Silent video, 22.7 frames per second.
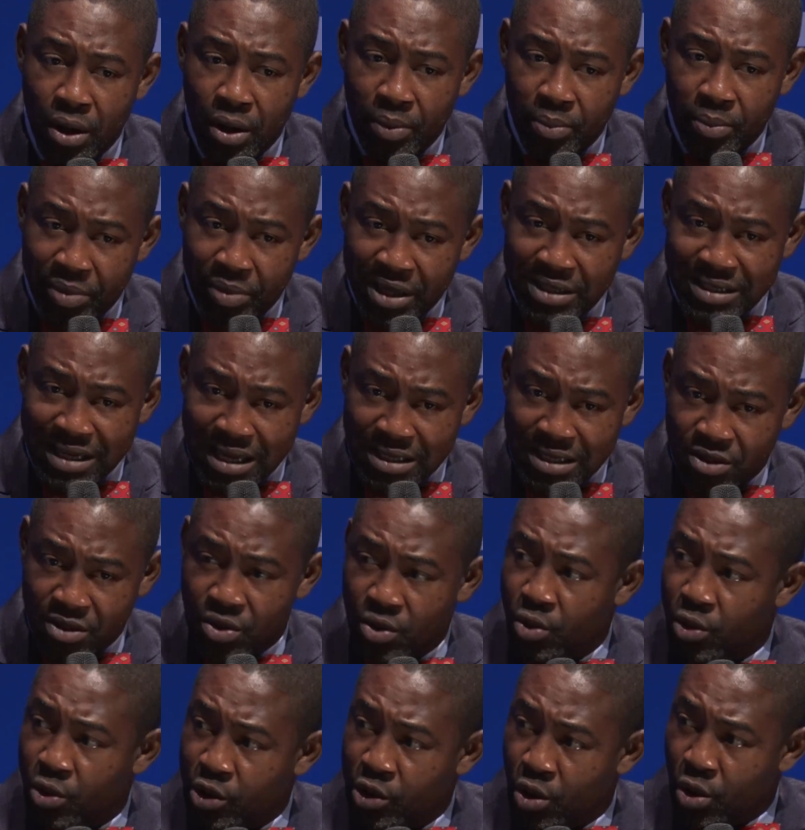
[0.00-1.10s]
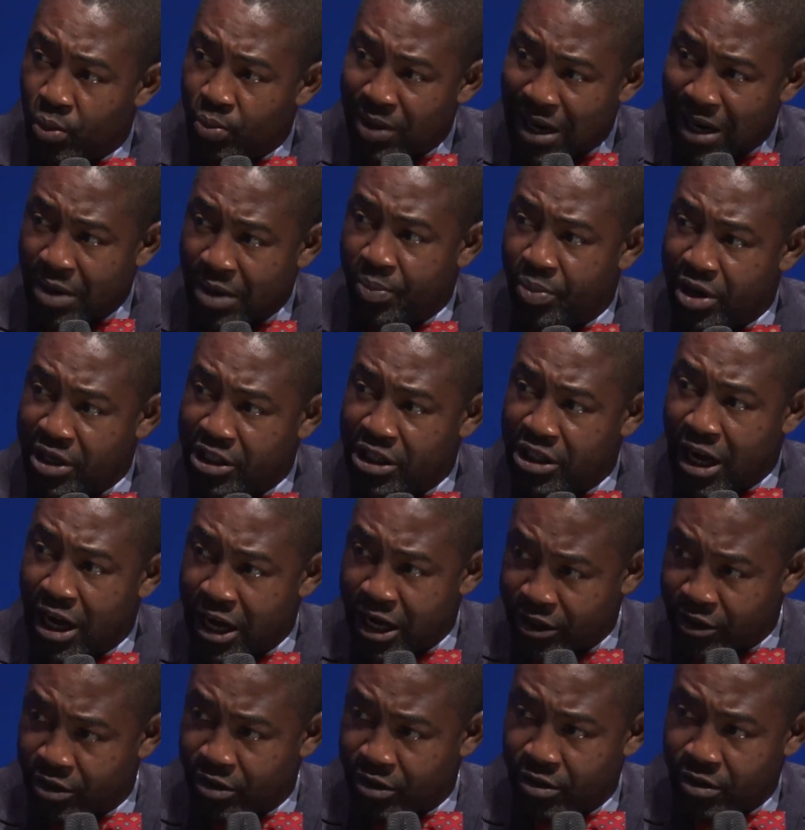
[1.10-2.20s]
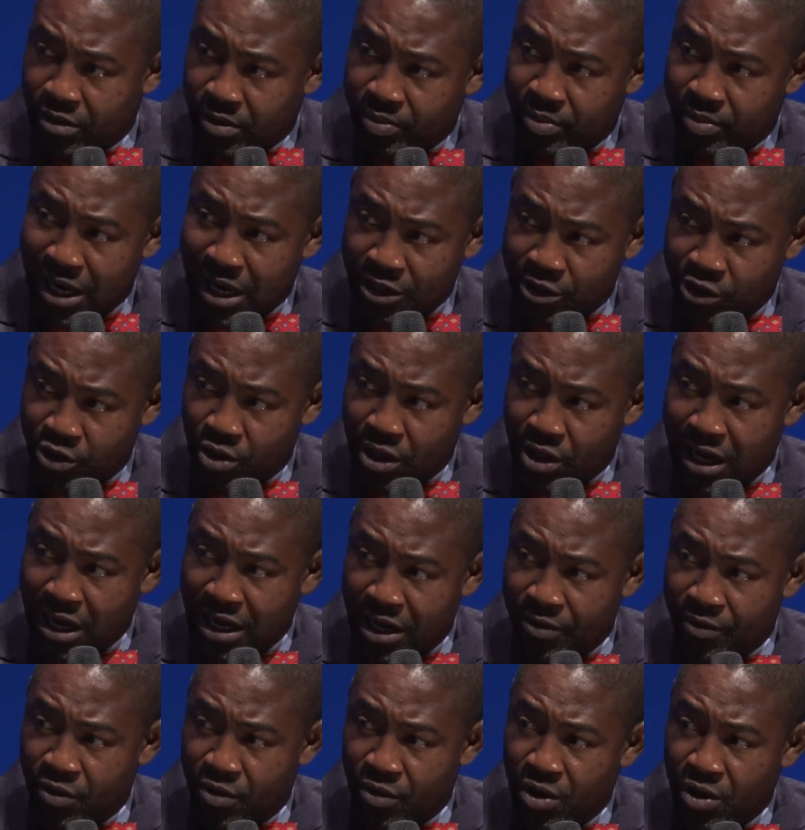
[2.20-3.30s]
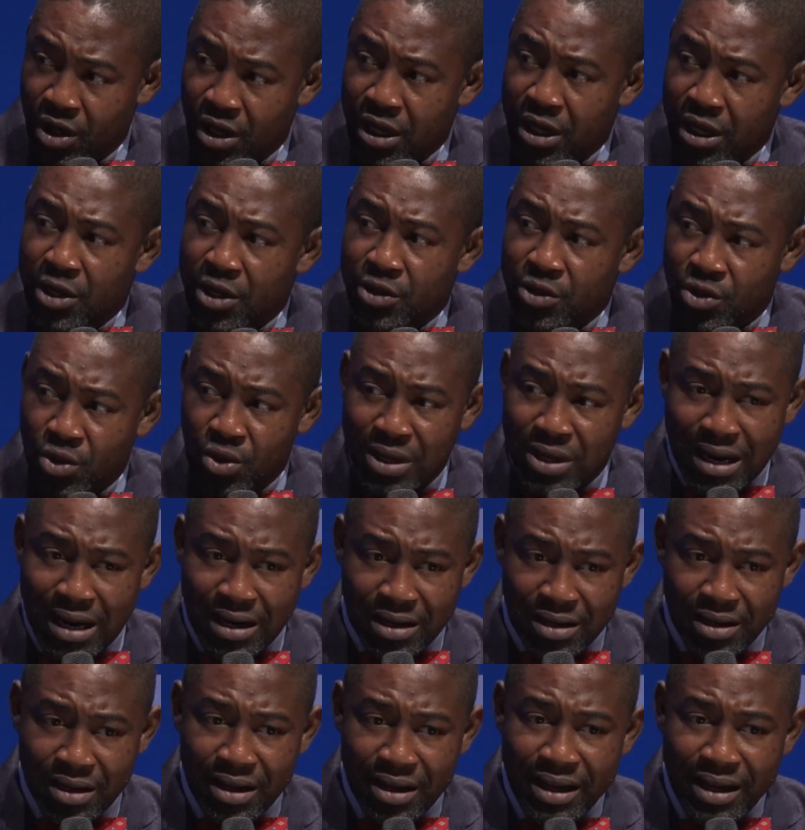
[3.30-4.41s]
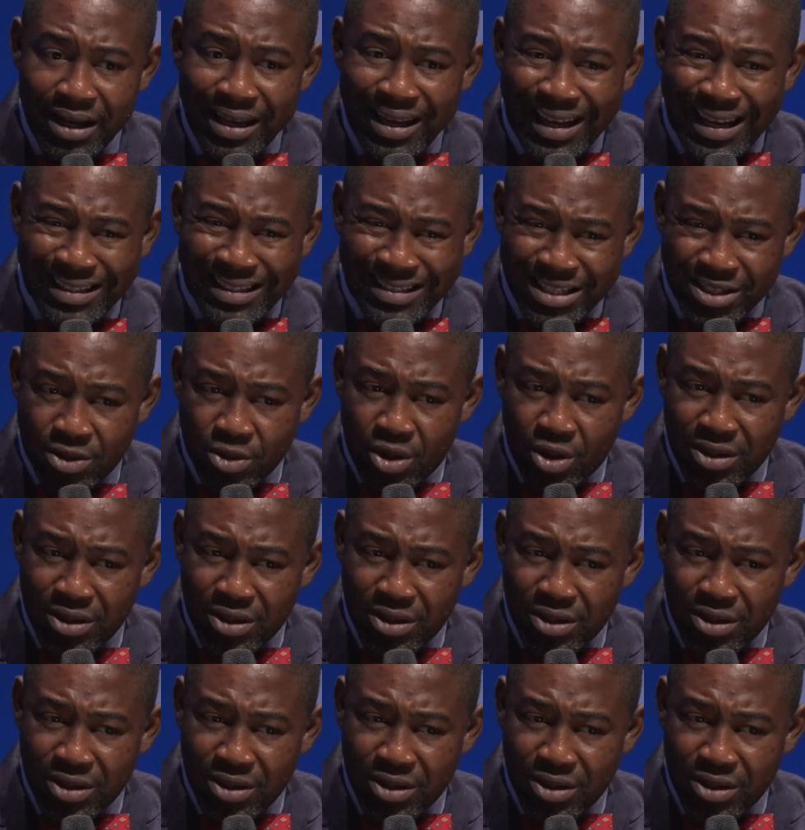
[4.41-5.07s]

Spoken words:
makes us know your blood pressure and blood sugar level, so that it is not